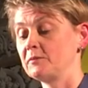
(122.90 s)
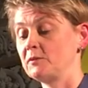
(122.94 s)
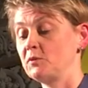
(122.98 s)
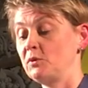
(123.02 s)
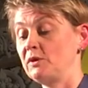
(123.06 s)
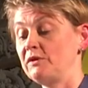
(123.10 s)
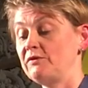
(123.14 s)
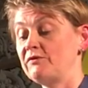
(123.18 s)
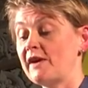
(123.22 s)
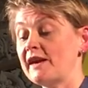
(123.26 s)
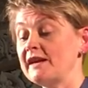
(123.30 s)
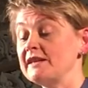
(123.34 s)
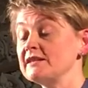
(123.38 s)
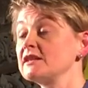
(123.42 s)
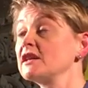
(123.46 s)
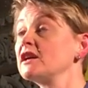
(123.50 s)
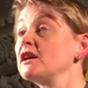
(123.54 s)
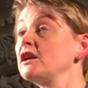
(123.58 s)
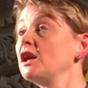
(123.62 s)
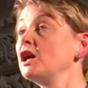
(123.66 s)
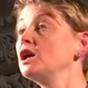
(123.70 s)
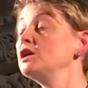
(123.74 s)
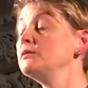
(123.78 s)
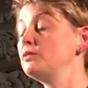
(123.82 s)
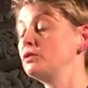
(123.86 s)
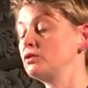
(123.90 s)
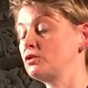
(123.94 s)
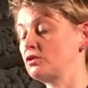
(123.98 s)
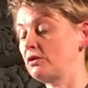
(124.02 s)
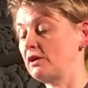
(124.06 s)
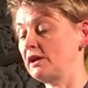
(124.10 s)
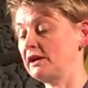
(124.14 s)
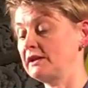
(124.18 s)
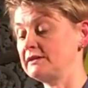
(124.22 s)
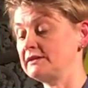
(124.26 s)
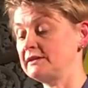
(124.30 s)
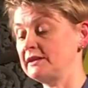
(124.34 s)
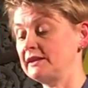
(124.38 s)
But we face a global
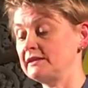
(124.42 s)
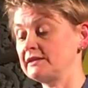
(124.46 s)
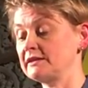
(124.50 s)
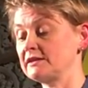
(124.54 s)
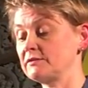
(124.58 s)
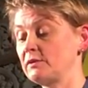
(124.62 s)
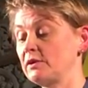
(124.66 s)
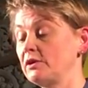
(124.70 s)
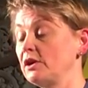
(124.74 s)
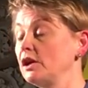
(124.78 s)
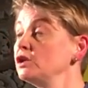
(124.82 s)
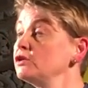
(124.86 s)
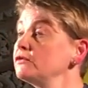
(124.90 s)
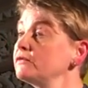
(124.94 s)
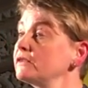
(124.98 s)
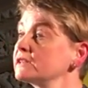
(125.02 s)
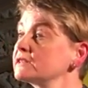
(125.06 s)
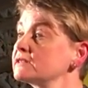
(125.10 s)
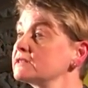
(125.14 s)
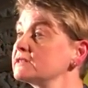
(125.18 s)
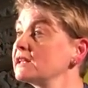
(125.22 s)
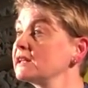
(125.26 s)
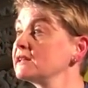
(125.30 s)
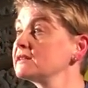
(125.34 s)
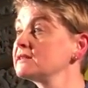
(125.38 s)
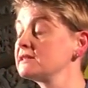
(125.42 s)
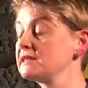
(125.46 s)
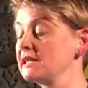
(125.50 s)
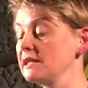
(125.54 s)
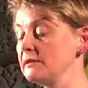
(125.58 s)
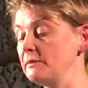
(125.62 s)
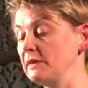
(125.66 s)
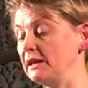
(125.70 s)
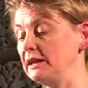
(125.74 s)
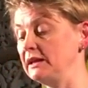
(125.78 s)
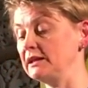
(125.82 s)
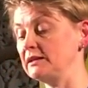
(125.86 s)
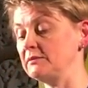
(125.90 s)
crisis where over 60
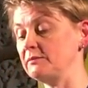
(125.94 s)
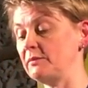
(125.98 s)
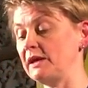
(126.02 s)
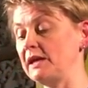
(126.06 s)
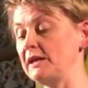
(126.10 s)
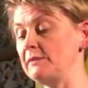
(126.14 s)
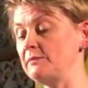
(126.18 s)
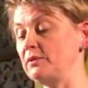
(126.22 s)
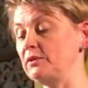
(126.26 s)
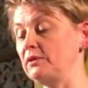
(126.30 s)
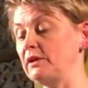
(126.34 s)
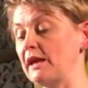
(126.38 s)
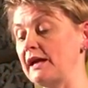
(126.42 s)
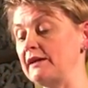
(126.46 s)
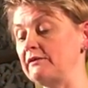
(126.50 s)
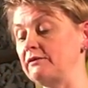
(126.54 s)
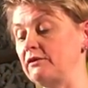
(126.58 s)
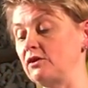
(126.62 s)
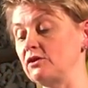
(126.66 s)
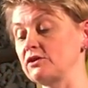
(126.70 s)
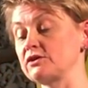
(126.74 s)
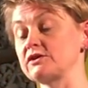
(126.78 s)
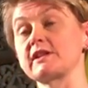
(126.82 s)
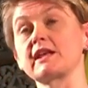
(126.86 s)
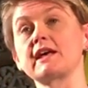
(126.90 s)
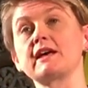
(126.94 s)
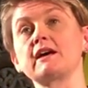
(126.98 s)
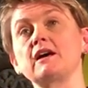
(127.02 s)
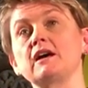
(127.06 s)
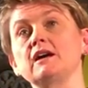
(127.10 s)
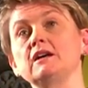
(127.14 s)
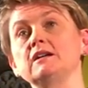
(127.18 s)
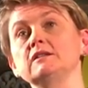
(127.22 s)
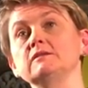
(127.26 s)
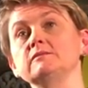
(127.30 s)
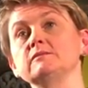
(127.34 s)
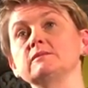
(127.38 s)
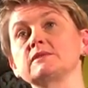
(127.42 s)
million people have lost their
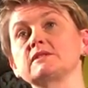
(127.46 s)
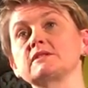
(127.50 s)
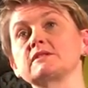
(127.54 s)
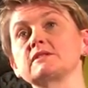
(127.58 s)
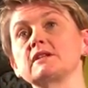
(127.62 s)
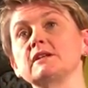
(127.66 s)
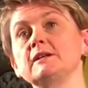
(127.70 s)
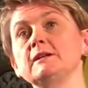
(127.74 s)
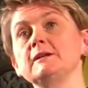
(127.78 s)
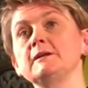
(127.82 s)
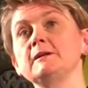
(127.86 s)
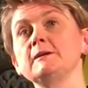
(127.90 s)
homes,